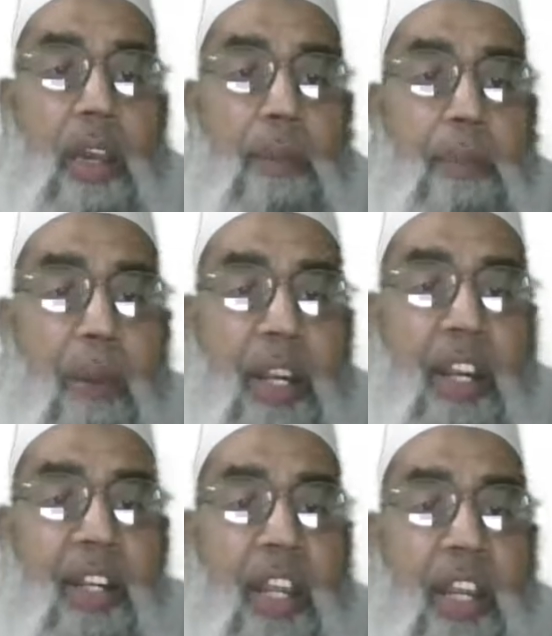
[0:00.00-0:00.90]

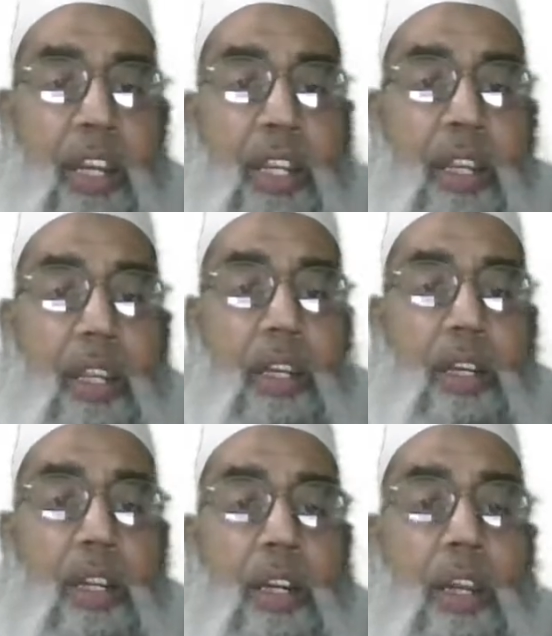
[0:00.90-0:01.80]
permeability
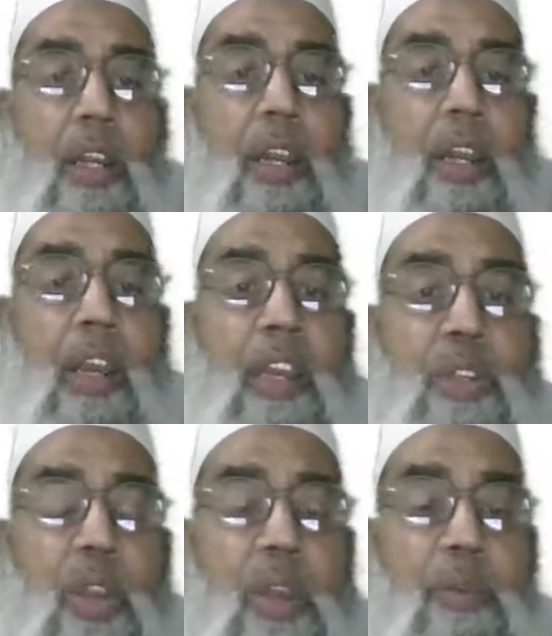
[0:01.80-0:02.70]

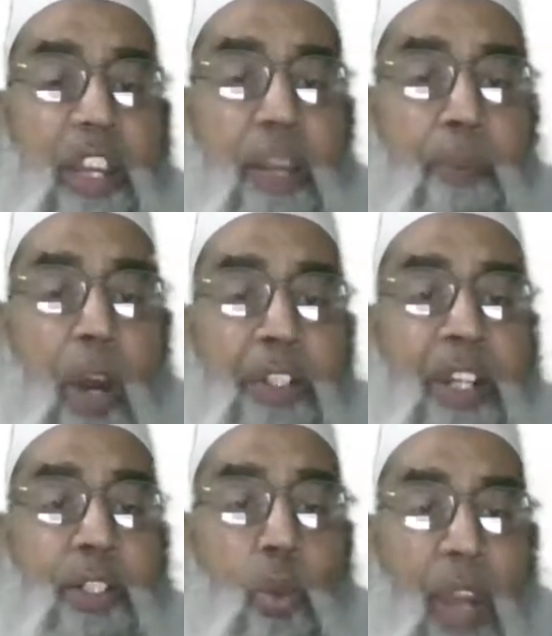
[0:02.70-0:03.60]
is very
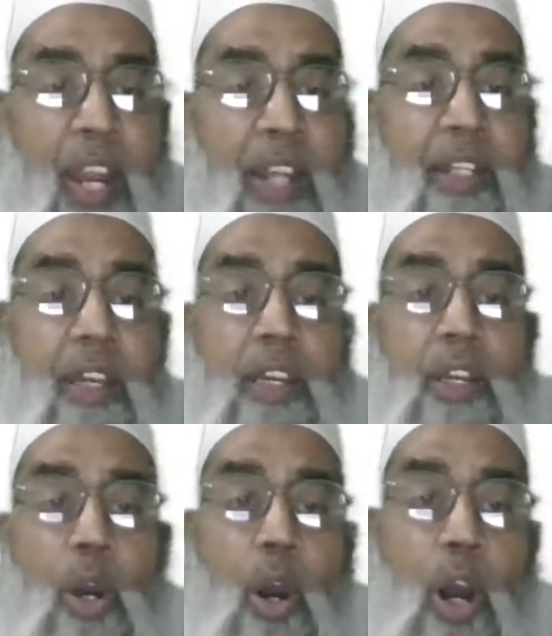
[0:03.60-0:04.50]
important to vent
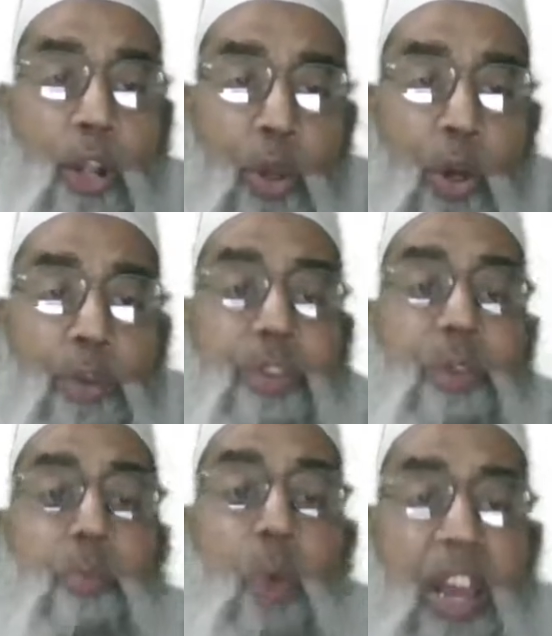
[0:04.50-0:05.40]
all those
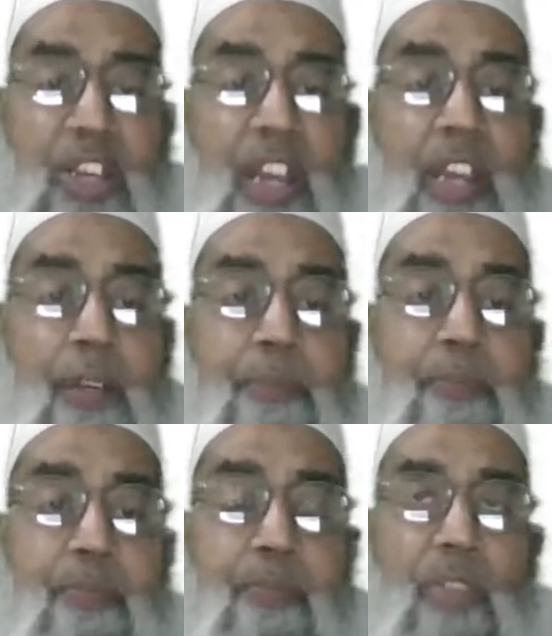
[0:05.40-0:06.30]
moisture
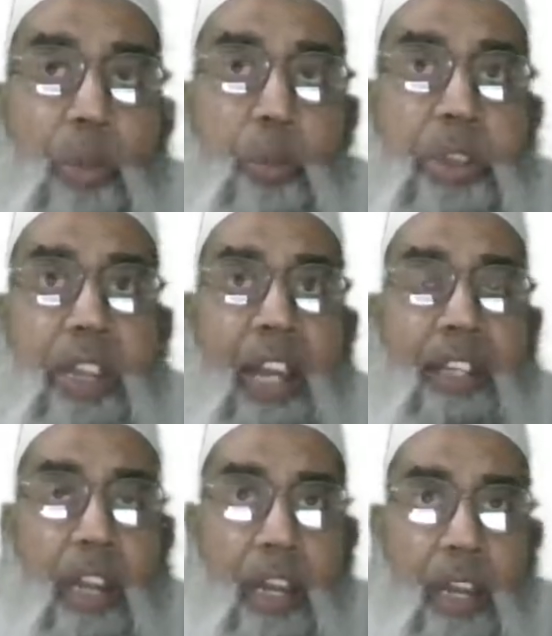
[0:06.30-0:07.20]
which
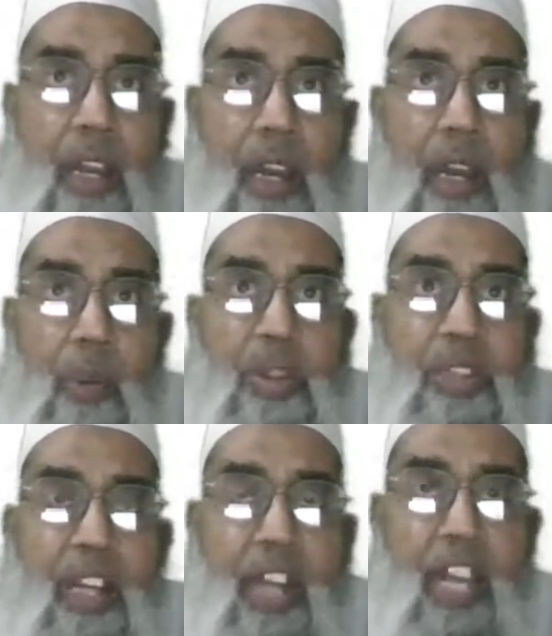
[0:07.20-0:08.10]
get
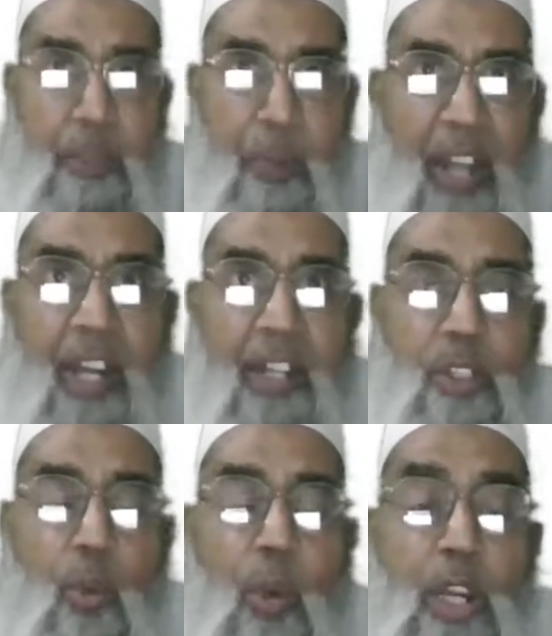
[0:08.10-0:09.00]
expanded.
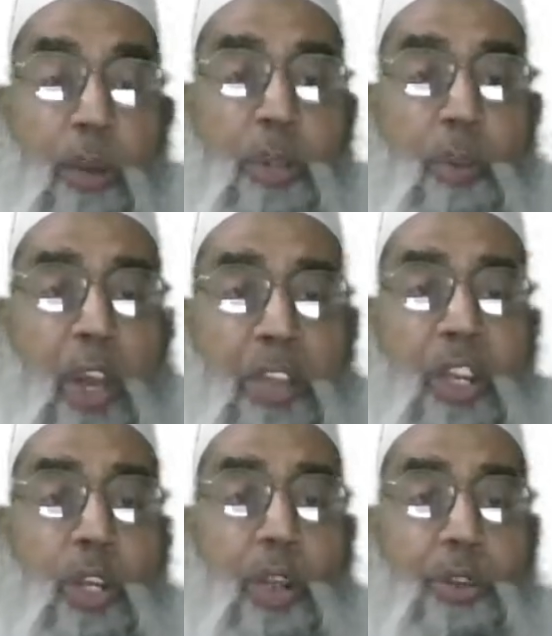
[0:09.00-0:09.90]
The volume of the
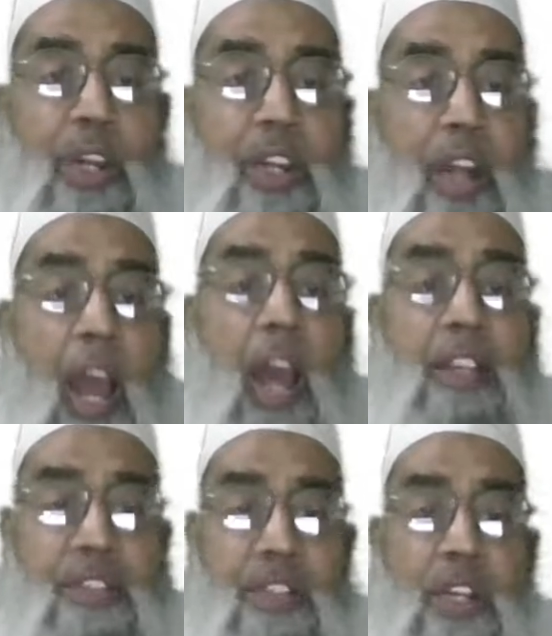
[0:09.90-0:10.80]
moisture is also getting
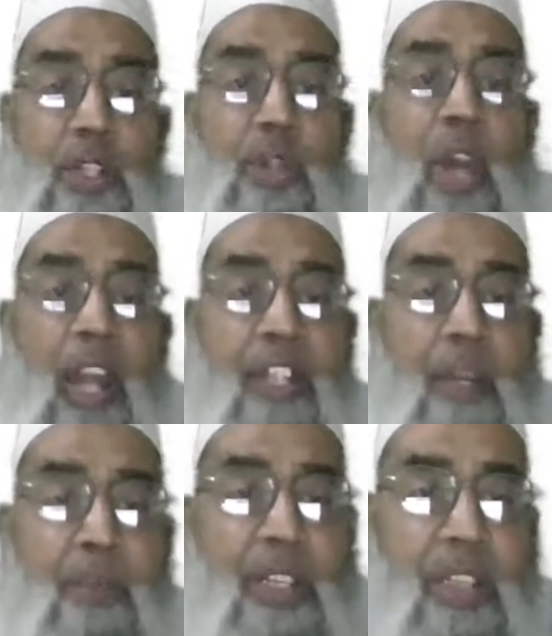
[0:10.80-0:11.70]
enhanced due to high
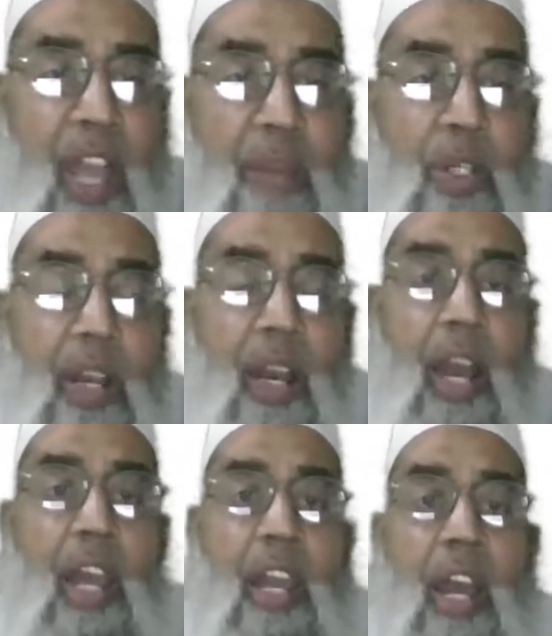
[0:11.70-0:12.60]
temperature,
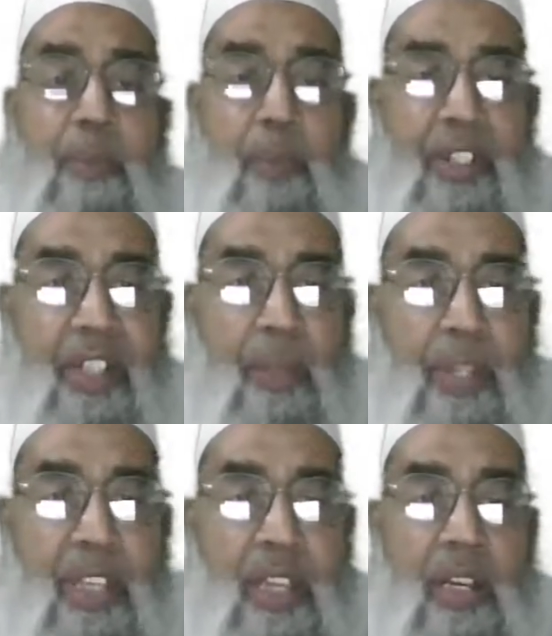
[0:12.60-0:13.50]
high pouring
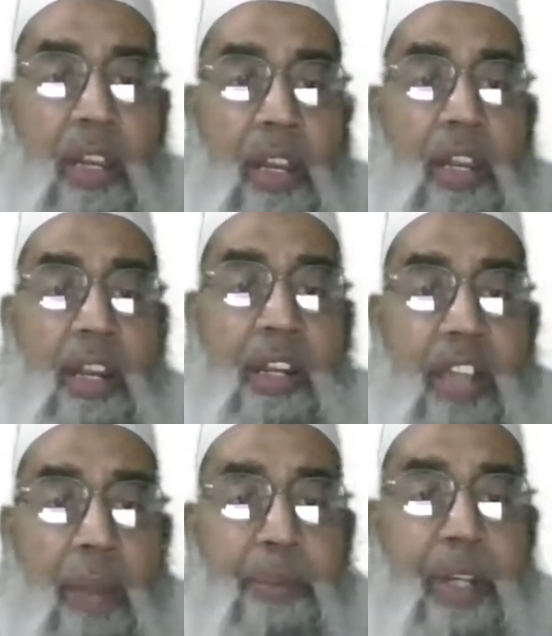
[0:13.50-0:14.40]
temperature.
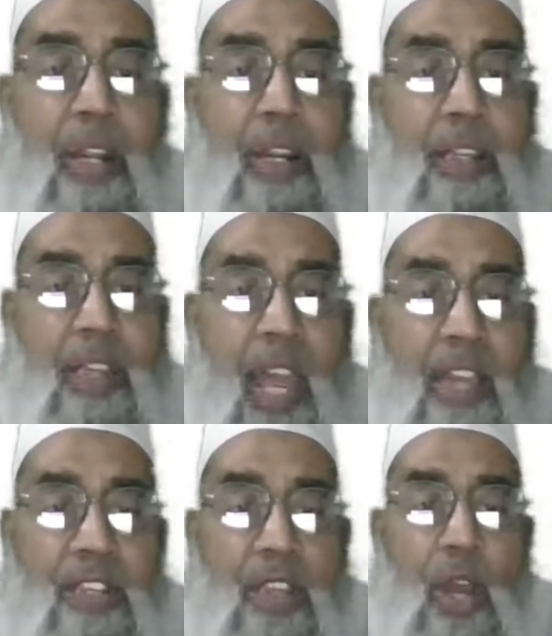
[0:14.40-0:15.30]
Entrapped
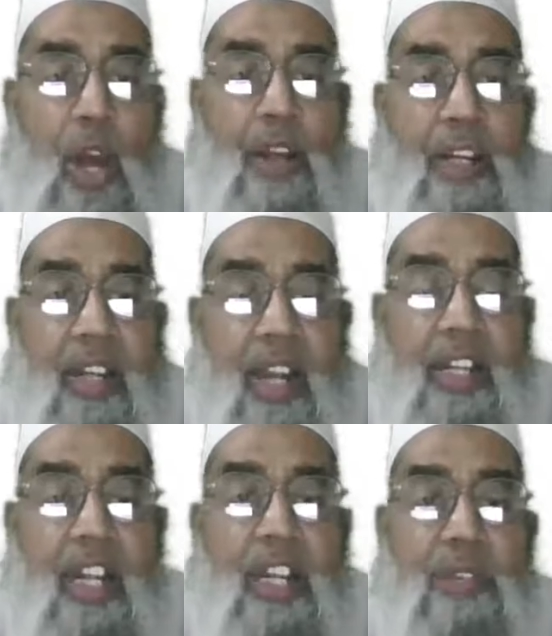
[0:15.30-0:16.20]
gas, organic
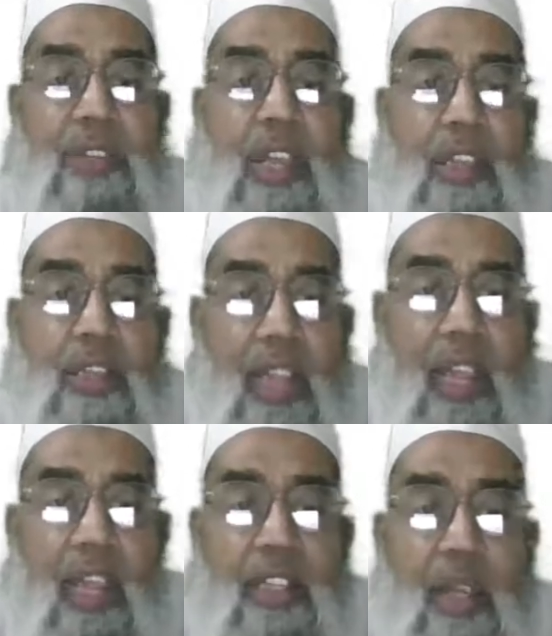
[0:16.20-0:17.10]
additive,
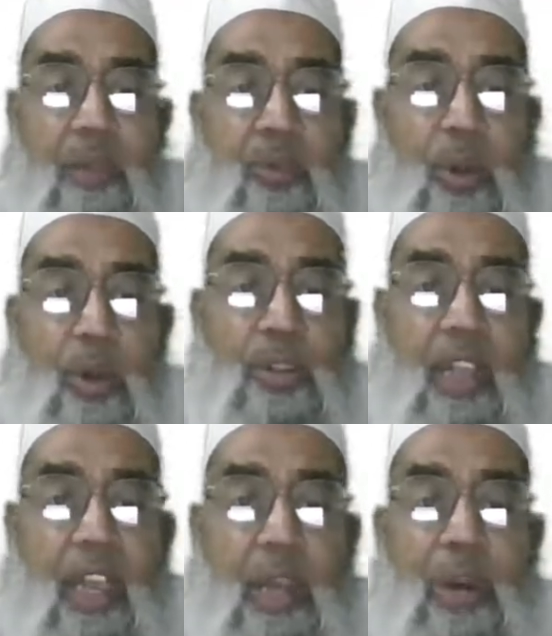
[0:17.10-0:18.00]
they
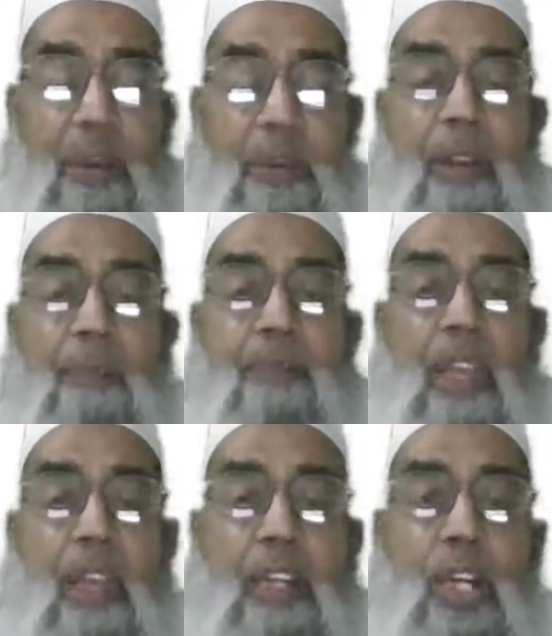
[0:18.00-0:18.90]
give up
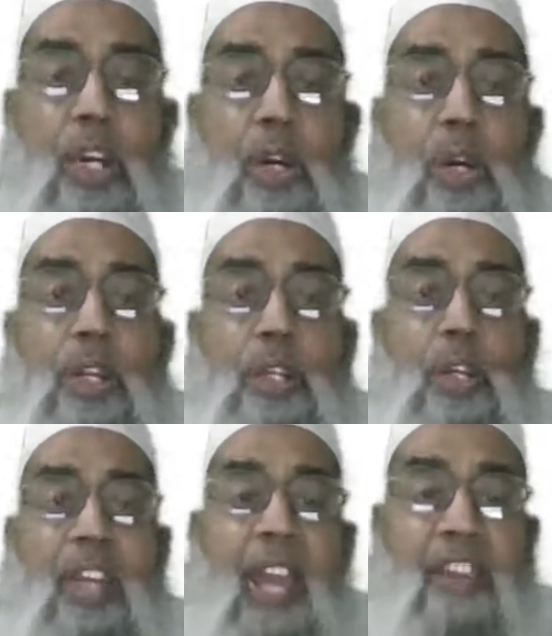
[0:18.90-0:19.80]
into
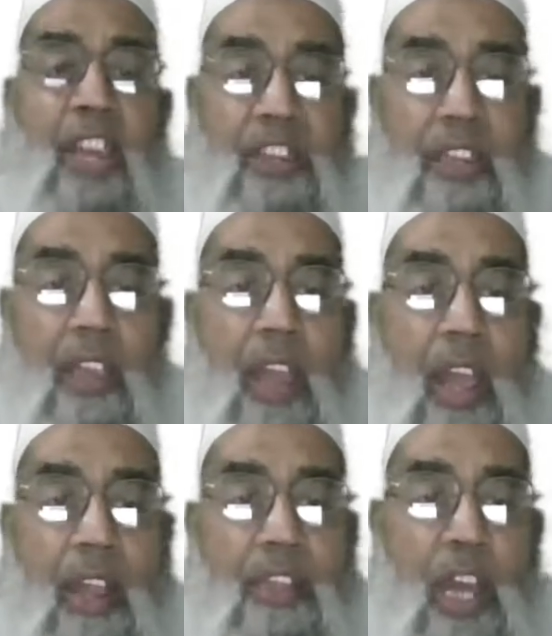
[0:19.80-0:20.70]
gases,
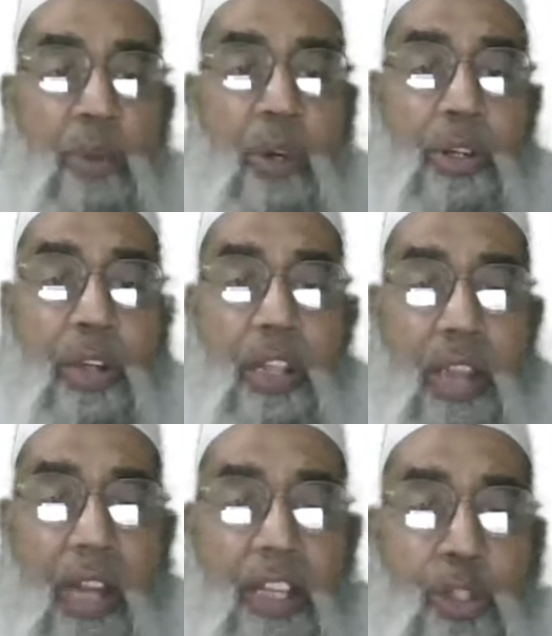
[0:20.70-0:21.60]
and therefore
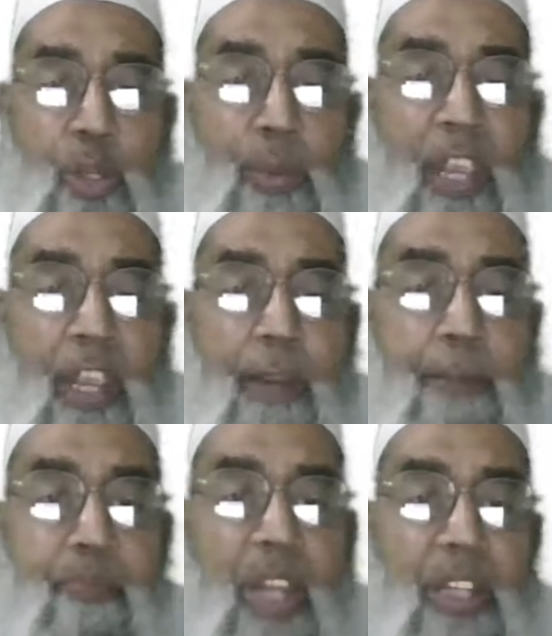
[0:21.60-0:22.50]
that is to be
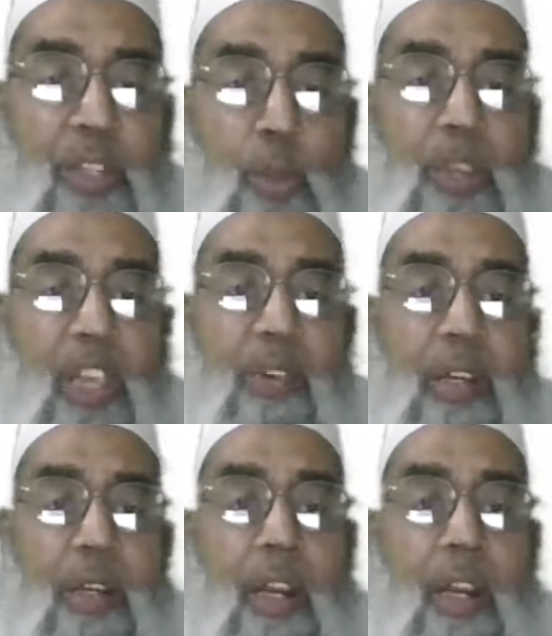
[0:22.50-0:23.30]
given